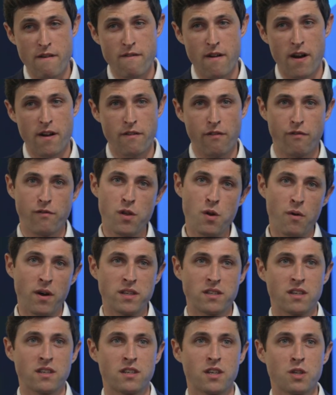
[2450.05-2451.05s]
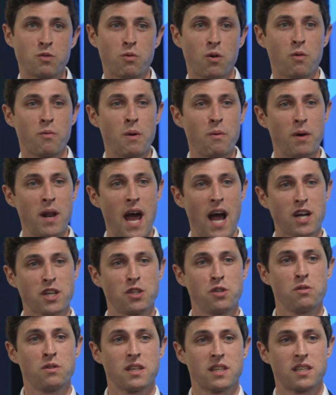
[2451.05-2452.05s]
very few instances where we would
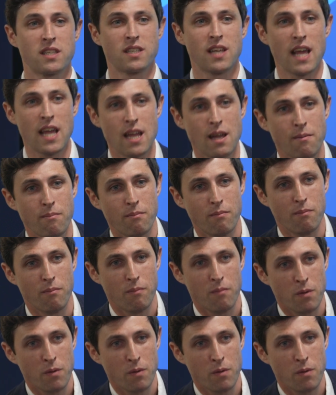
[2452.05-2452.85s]
actually do the same,